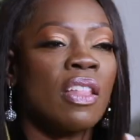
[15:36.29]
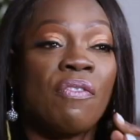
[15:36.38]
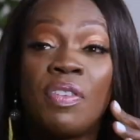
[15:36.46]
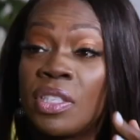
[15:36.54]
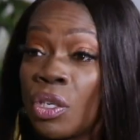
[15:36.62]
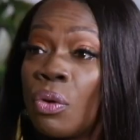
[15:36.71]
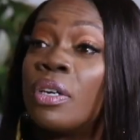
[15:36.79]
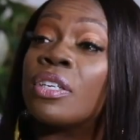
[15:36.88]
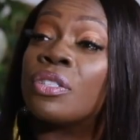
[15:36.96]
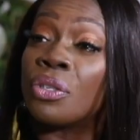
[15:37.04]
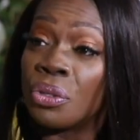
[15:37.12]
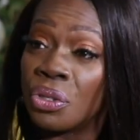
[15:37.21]
the physical
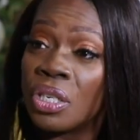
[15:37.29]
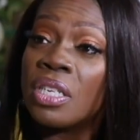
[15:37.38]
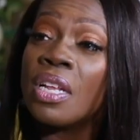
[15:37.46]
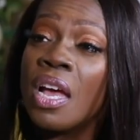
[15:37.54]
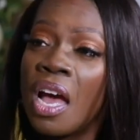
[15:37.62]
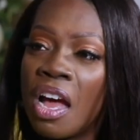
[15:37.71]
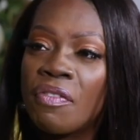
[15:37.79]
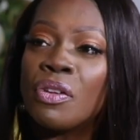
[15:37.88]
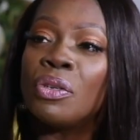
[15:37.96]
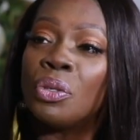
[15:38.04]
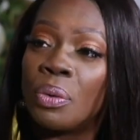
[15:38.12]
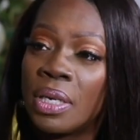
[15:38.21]
exertion, of
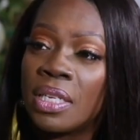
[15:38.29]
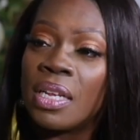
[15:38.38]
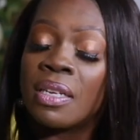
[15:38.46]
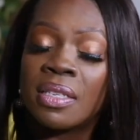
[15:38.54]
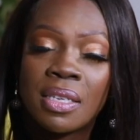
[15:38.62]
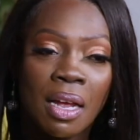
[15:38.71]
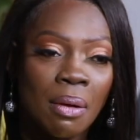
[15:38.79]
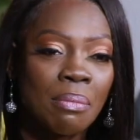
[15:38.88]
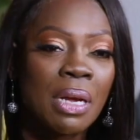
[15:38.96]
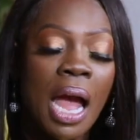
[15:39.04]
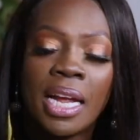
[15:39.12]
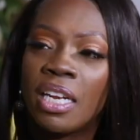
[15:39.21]
you doing
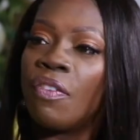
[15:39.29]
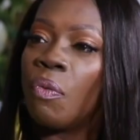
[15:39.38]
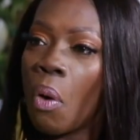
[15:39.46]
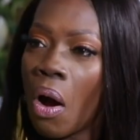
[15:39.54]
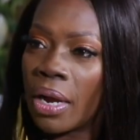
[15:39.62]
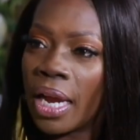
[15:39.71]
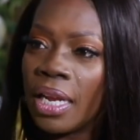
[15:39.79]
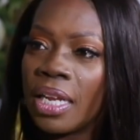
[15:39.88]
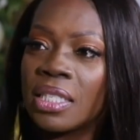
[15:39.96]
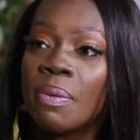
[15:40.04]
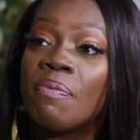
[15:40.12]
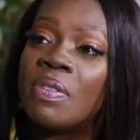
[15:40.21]
some kind of walking
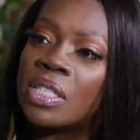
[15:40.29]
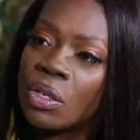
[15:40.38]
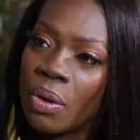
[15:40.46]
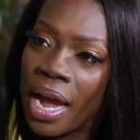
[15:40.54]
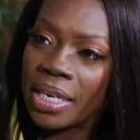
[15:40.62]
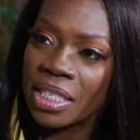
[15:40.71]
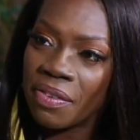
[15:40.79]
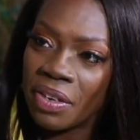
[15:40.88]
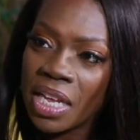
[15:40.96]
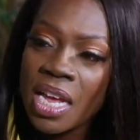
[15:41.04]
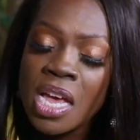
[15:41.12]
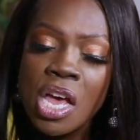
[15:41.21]
and some physical
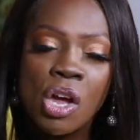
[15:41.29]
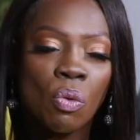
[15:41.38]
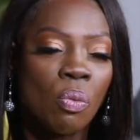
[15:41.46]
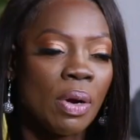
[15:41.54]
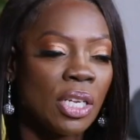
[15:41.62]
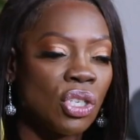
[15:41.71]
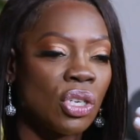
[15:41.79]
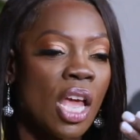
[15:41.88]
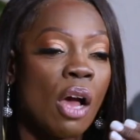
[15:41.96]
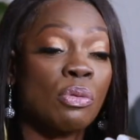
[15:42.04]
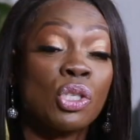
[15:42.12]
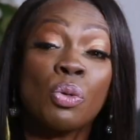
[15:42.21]
activity, which
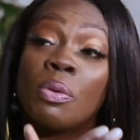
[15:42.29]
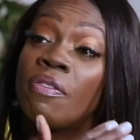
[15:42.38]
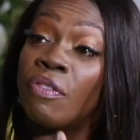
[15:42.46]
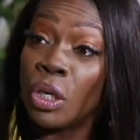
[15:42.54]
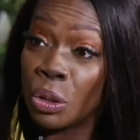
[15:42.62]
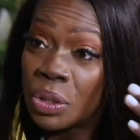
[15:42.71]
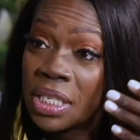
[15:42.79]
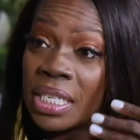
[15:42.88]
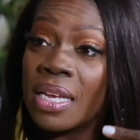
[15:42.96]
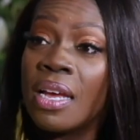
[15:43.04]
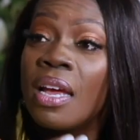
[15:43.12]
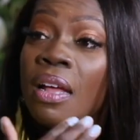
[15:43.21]
helps to
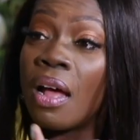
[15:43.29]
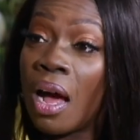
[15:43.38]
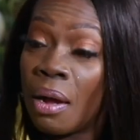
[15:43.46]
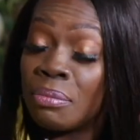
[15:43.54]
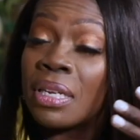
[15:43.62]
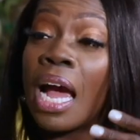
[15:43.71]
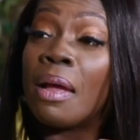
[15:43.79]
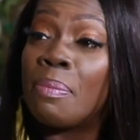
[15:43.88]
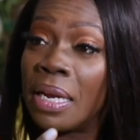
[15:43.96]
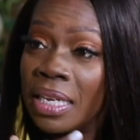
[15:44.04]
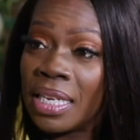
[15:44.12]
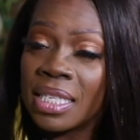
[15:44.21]
reverse
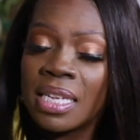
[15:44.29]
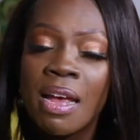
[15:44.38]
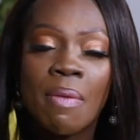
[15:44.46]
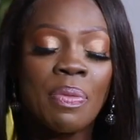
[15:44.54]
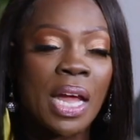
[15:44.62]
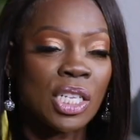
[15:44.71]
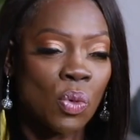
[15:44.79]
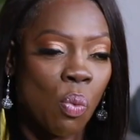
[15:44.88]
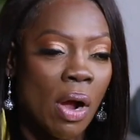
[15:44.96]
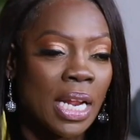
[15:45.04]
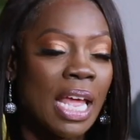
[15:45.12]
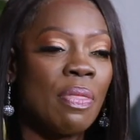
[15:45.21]
diabetes. That's
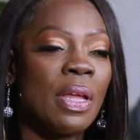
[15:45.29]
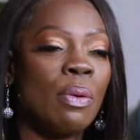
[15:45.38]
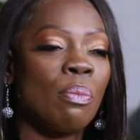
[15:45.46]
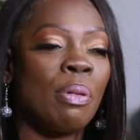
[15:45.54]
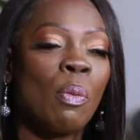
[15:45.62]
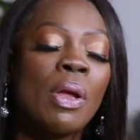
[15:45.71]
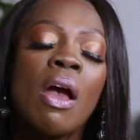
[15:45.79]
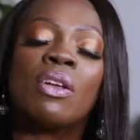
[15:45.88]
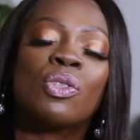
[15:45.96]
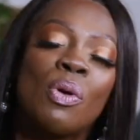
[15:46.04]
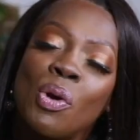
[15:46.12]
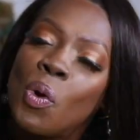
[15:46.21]
one. And then, but we
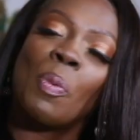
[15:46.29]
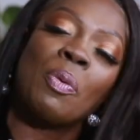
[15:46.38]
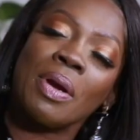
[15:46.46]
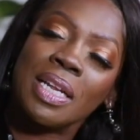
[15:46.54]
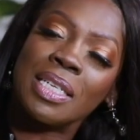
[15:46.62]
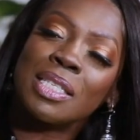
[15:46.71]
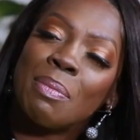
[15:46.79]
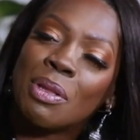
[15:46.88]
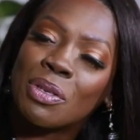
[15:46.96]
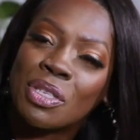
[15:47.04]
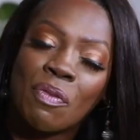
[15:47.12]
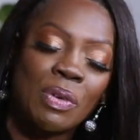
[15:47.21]
also incorporated some
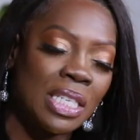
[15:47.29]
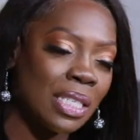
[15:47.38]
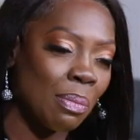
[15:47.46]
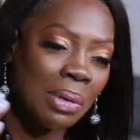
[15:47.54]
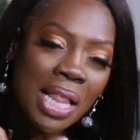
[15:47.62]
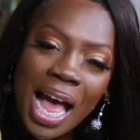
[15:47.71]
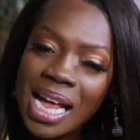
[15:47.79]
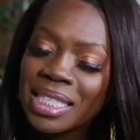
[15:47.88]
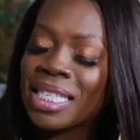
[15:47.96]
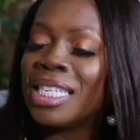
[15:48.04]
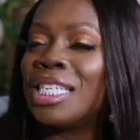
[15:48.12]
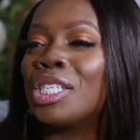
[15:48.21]
other stuff. We did some
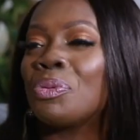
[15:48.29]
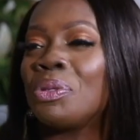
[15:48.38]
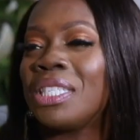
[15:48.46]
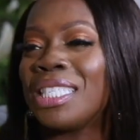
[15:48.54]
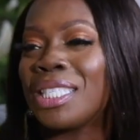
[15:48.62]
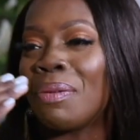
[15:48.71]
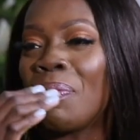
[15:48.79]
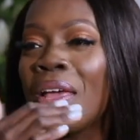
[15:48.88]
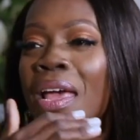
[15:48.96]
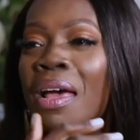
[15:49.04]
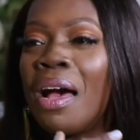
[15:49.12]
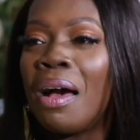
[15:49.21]
classes, we did some
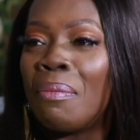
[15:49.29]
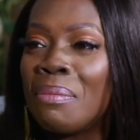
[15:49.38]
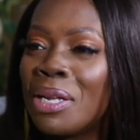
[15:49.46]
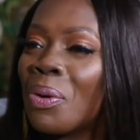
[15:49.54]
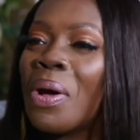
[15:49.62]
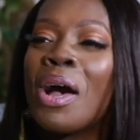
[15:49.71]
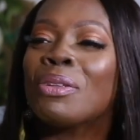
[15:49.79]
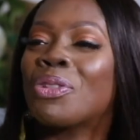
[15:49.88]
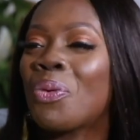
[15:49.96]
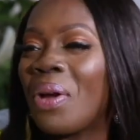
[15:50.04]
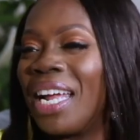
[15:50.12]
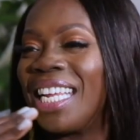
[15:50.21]
mental health
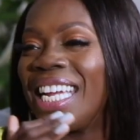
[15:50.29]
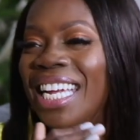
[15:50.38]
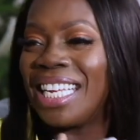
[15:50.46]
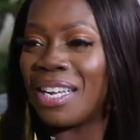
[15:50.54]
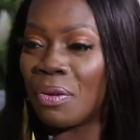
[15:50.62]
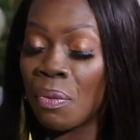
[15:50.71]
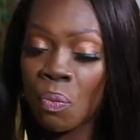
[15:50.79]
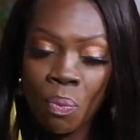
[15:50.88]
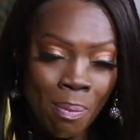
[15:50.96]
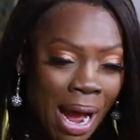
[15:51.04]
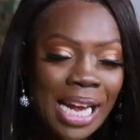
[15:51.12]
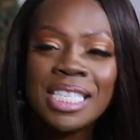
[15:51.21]
training and
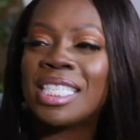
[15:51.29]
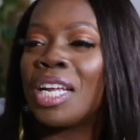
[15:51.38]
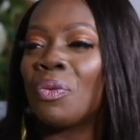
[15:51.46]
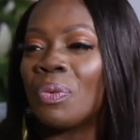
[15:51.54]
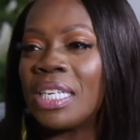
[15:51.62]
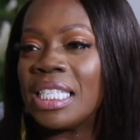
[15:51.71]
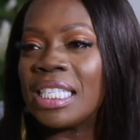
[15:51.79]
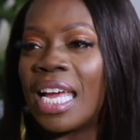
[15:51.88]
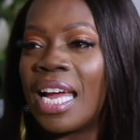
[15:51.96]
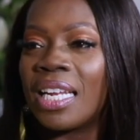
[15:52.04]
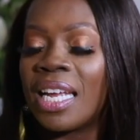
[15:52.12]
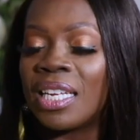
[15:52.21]
mindset
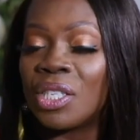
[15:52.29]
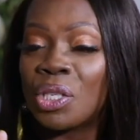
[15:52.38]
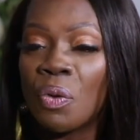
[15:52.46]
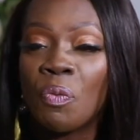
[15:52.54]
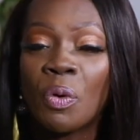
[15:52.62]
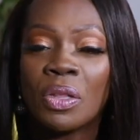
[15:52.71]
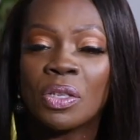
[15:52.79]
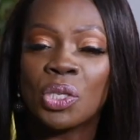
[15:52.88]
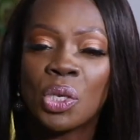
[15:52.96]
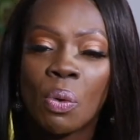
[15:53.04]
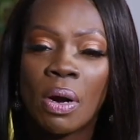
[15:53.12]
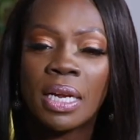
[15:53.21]
reset and so forth and
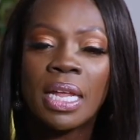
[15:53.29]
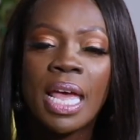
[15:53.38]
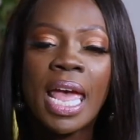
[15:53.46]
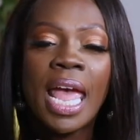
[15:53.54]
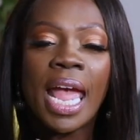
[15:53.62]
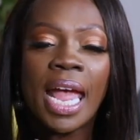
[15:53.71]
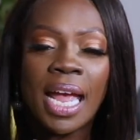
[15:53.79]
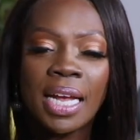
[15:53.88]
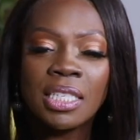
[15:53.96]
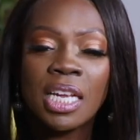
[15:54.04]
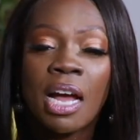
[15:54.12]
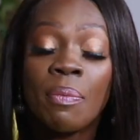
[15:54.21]
so on.
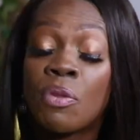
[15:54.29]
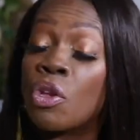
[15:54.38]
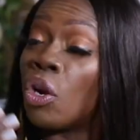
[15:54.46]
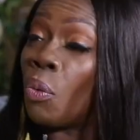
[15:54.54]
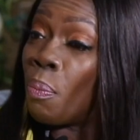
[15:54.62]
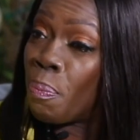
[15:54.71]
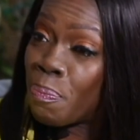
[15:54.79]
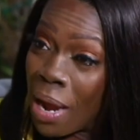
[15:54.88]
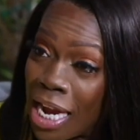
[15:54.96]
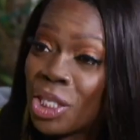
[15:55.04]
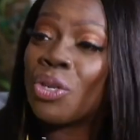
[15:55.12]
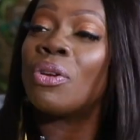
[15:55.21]
And,
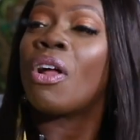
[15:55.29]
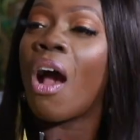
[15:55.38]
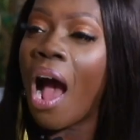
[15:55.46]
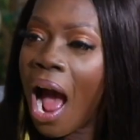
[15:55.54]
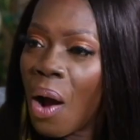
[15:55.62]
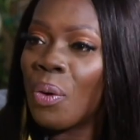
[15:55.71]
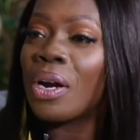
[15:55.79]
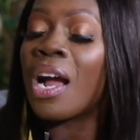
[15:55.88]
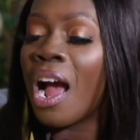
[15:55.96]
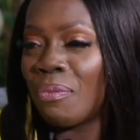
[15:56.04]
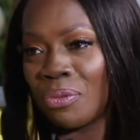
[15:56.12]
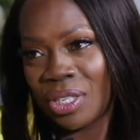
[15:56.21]
based on our
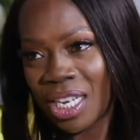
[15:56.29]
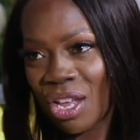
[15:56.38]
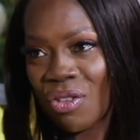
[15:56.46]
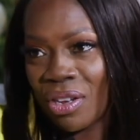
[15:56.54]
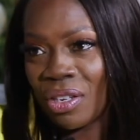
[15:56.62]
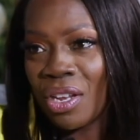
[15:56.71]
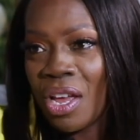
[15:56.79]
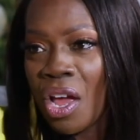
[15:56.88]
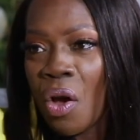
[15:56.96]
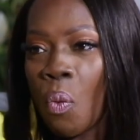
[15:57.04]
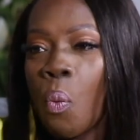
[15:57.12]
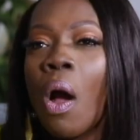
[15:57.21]
conversation,
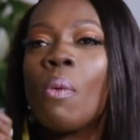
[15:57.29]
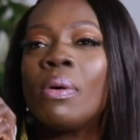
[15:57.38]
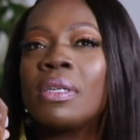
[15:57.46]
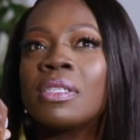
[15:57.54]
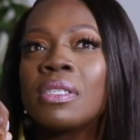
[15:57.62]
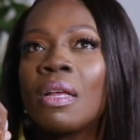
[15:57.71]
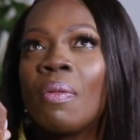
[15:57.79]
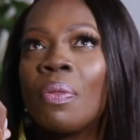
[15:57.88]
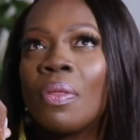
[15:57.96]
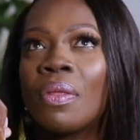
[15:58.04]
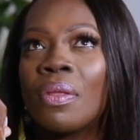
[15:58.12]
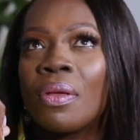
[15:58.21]
what was,
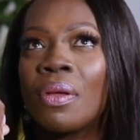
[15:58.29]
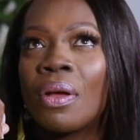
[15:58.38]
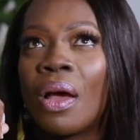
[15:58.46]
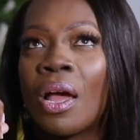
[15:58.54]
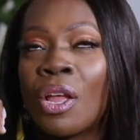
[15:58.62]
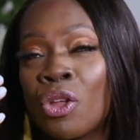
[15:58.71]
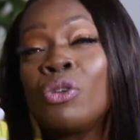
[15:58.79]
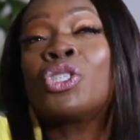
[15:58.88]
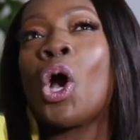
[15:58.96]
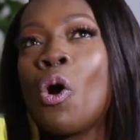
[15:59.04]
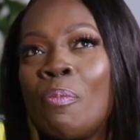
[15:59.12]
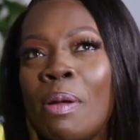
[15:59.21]
you
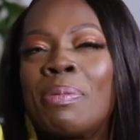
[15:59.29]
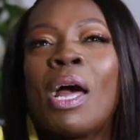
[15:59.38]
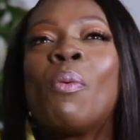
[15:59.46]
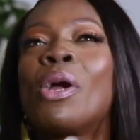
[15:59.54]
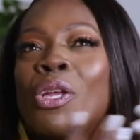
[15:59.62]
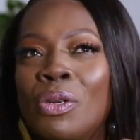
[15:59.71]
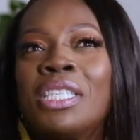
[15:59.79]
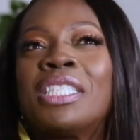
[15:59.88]
told me, but I want you to